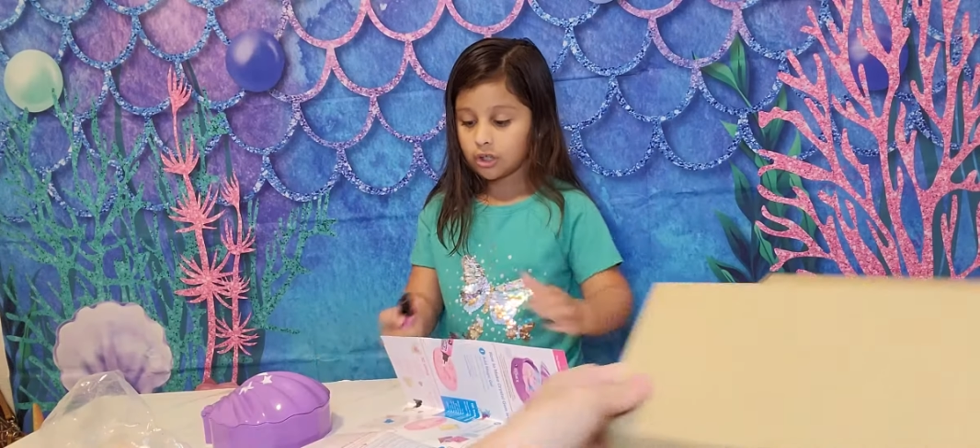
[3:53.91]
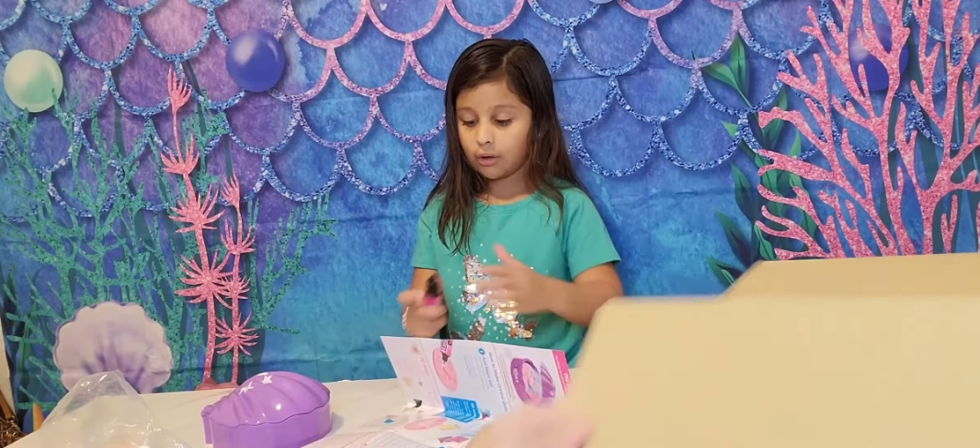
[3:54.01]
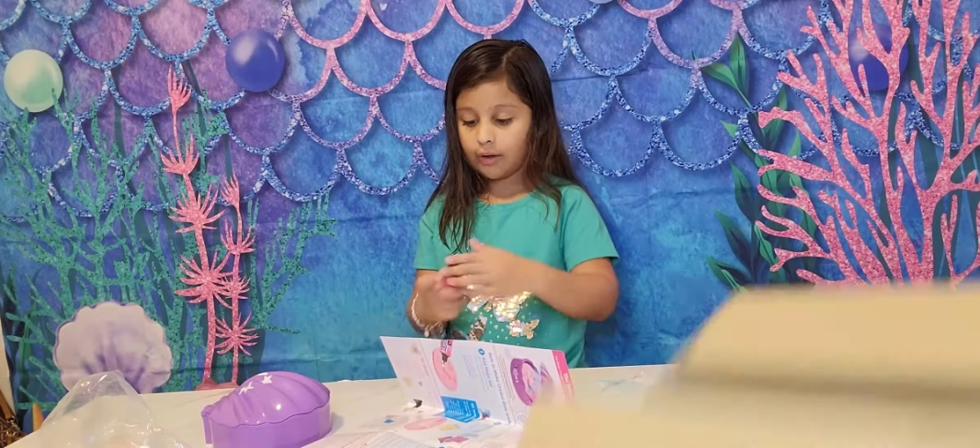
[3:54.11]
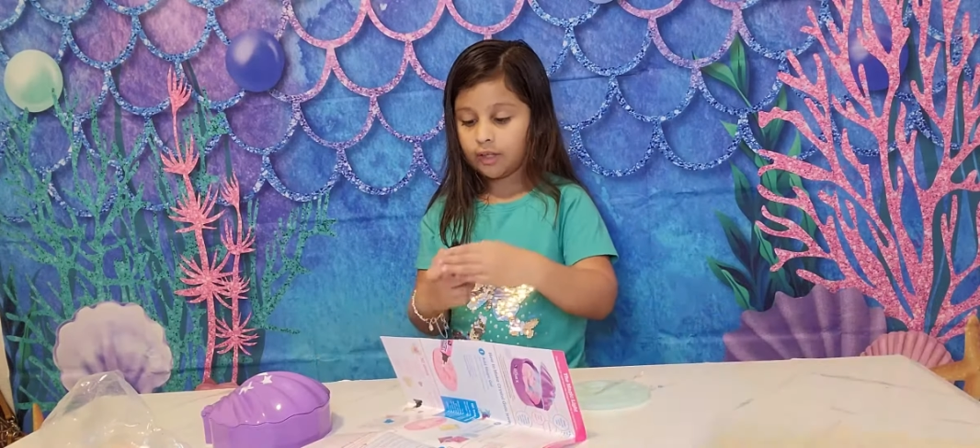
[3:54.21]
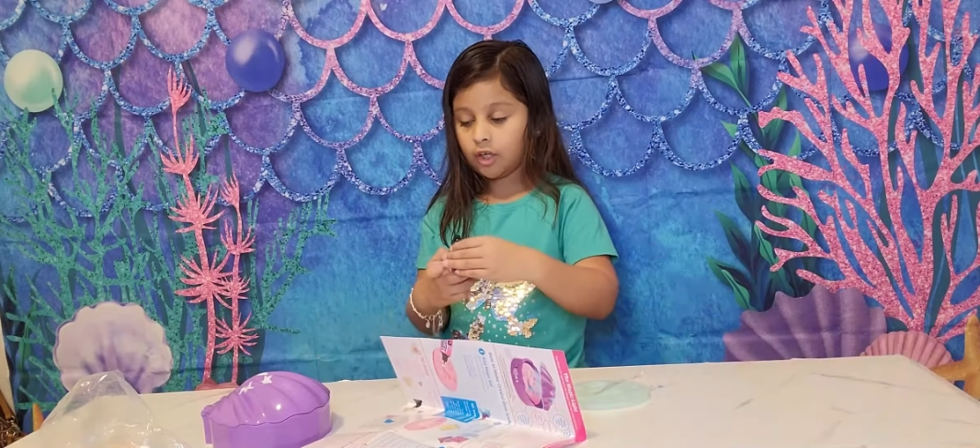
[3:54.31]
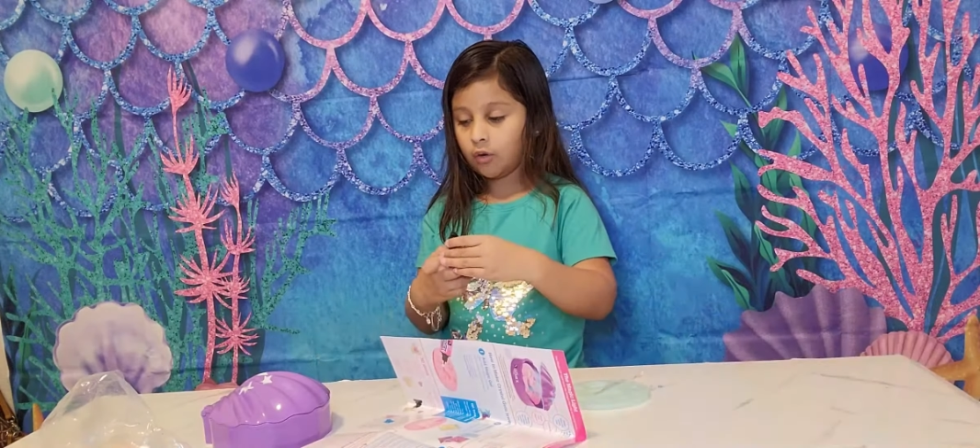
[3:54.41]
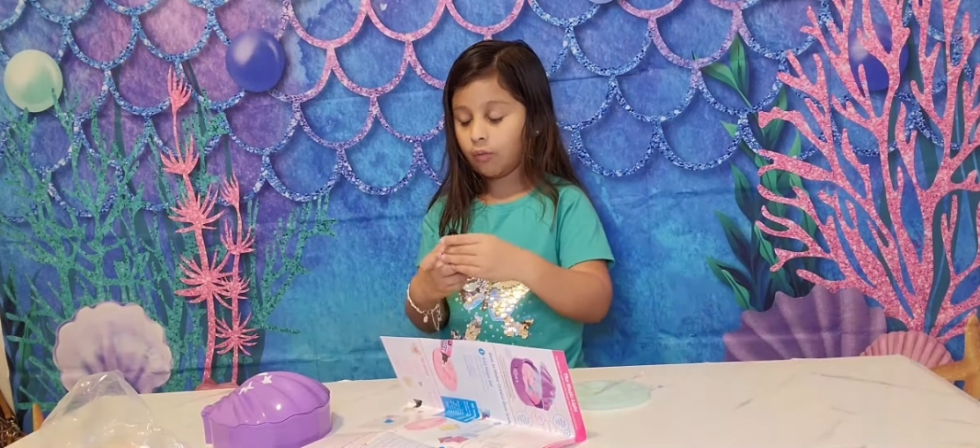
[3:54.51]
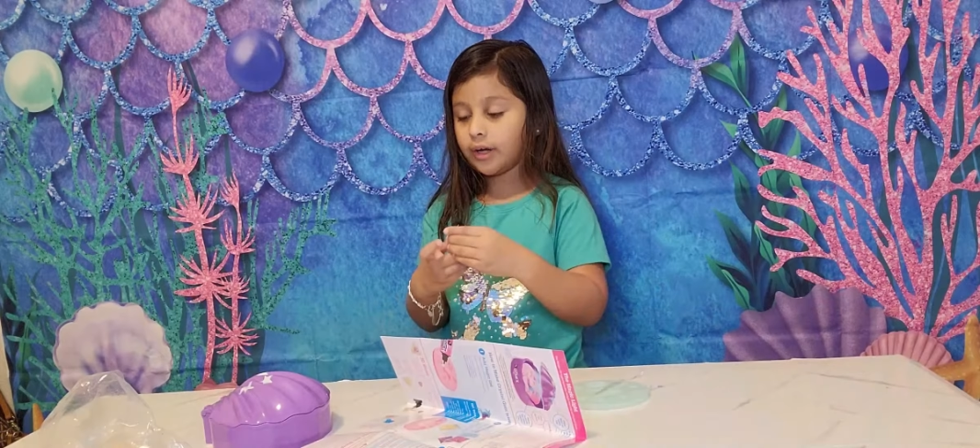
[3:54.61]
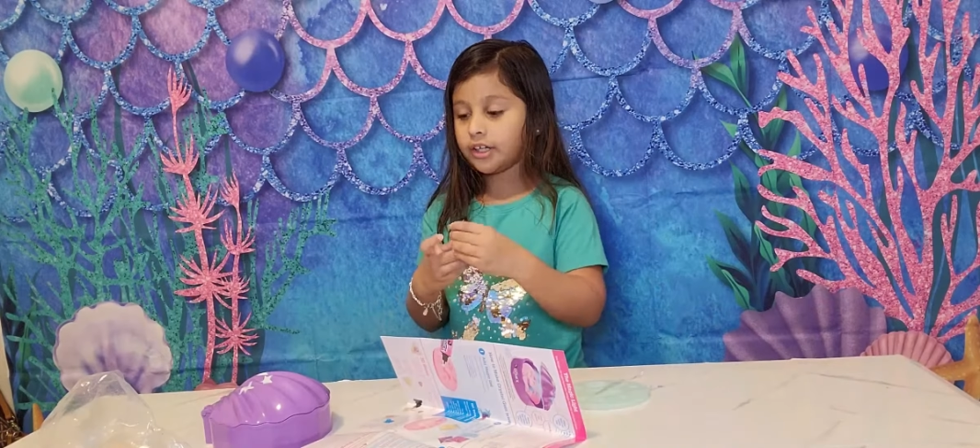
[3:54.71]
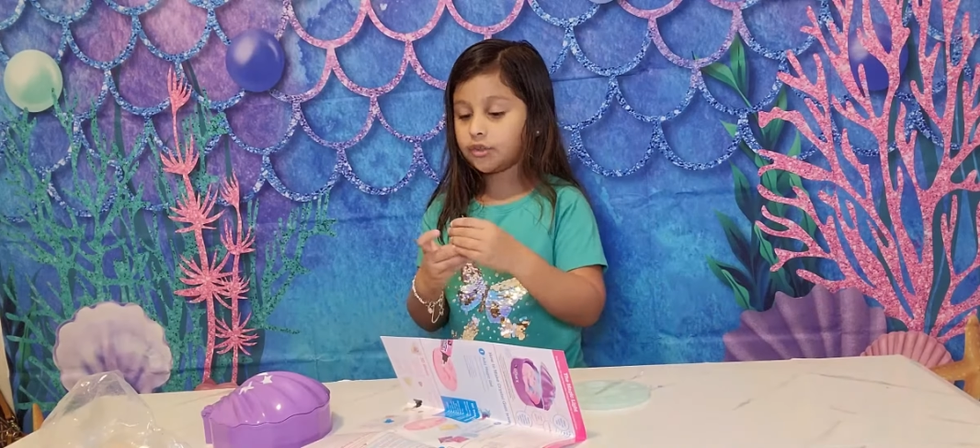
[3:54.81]
so you know
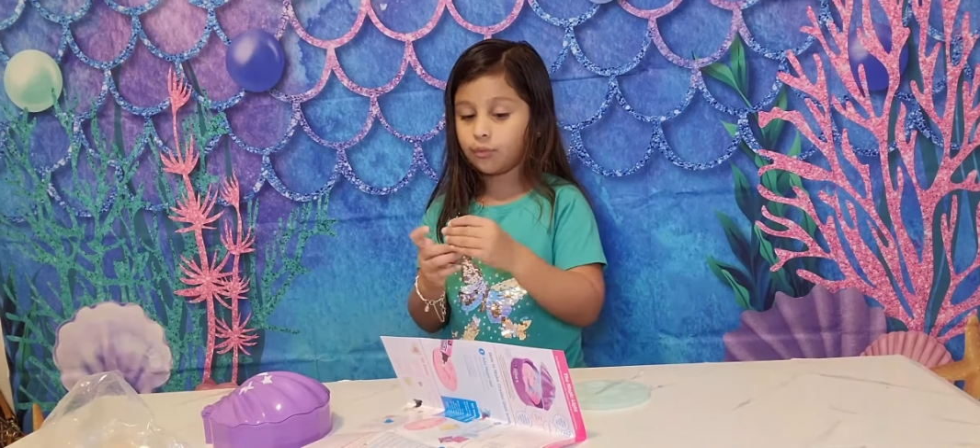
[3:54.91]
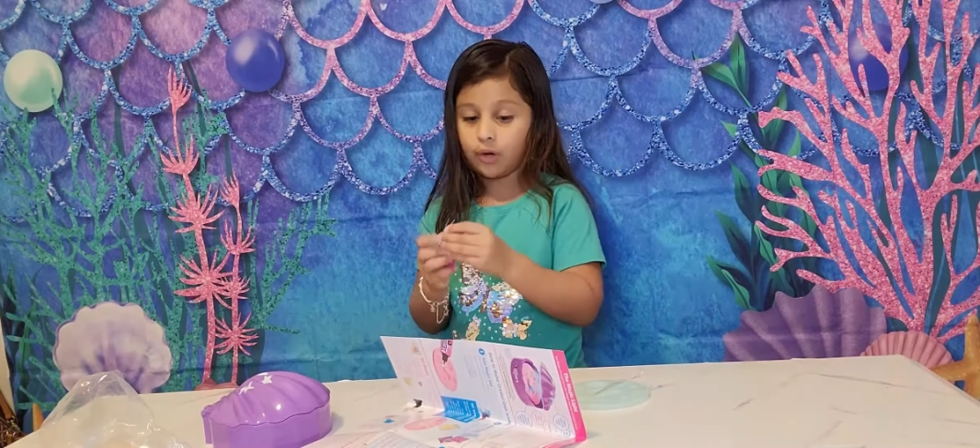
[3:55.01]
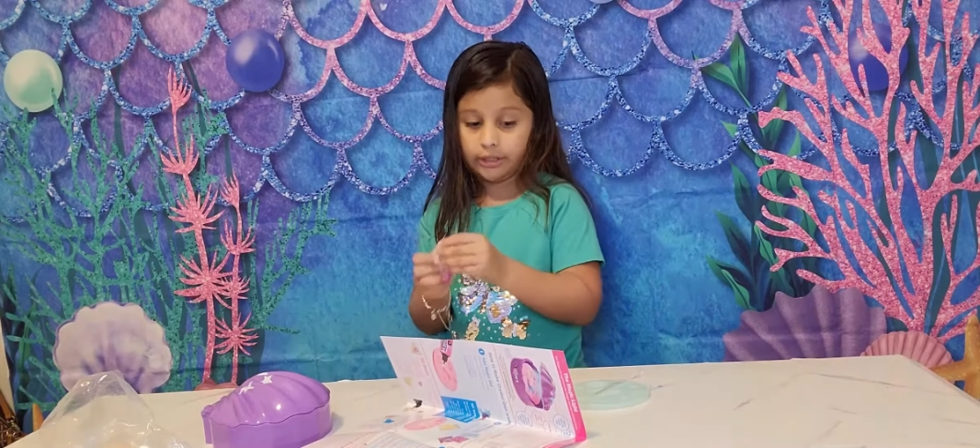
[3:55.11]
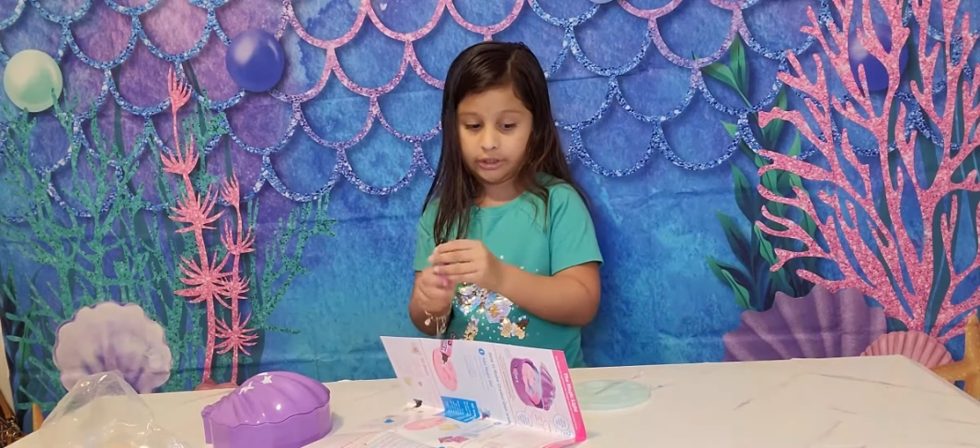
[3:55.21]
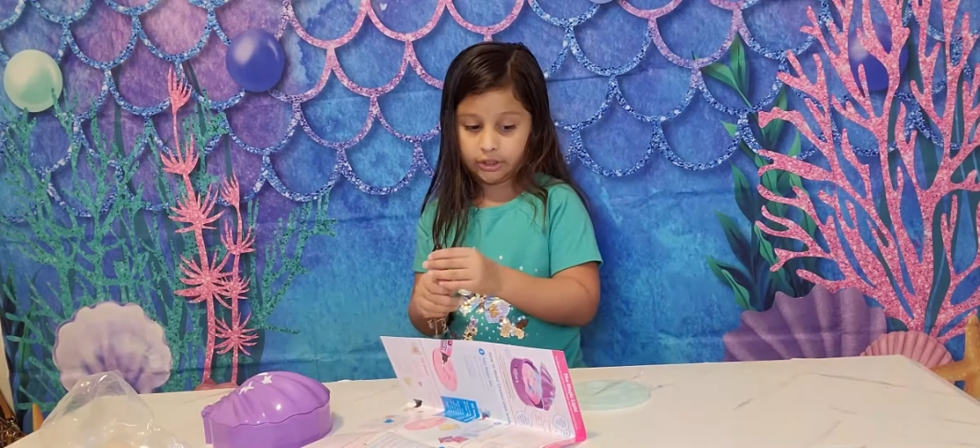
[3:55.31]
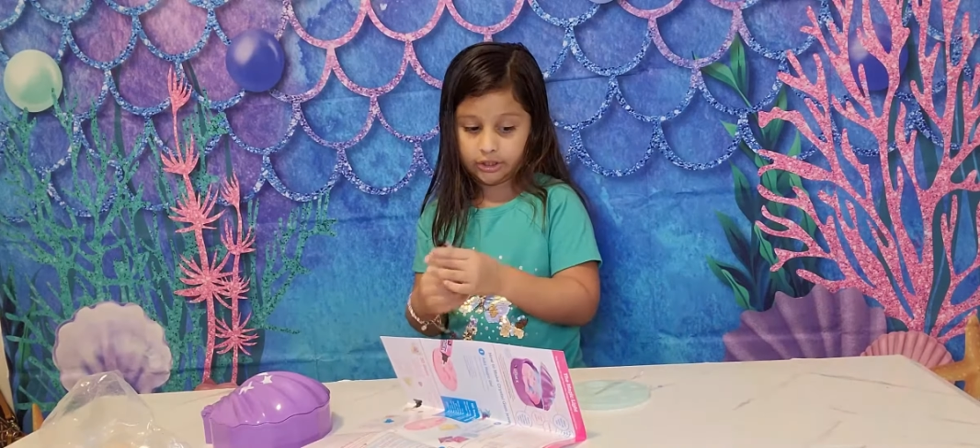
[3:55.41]
what is what.